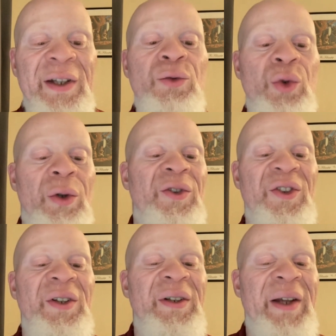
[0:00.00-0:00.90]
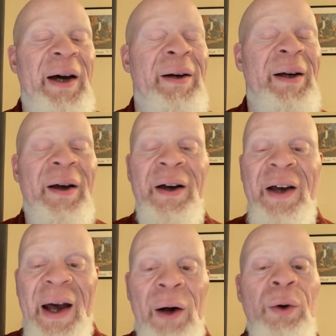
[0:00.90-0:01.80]
did not see that
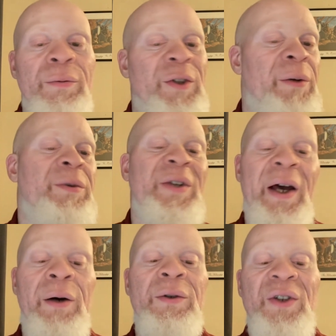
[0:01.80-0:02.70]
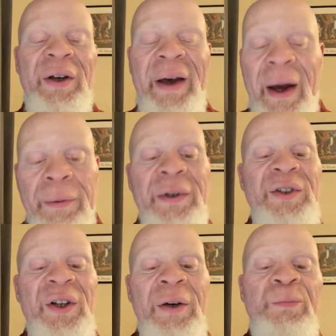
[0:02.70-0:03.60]
out of Terrence Howard's
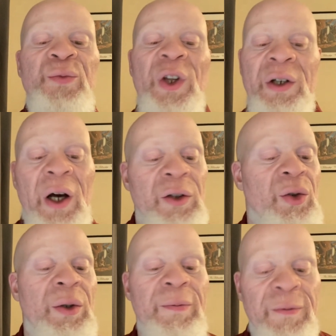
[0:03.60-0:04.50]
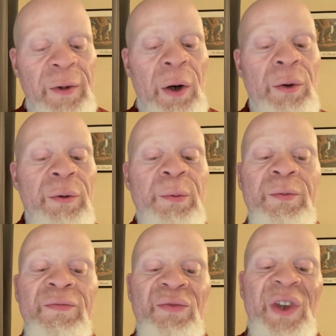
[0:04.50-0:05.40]
character in Hustle and Flow.
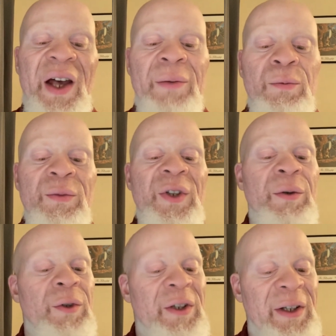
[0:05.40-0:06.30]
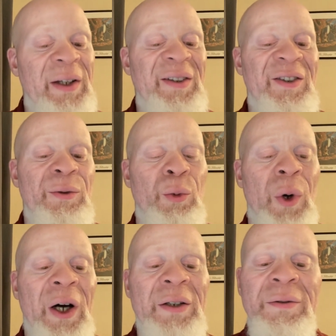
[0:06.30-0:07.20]
And this
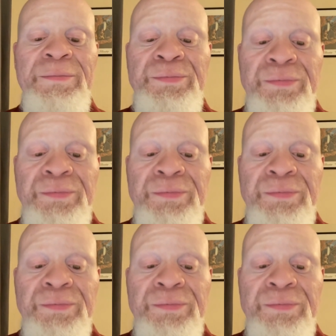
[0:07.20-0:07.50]
one,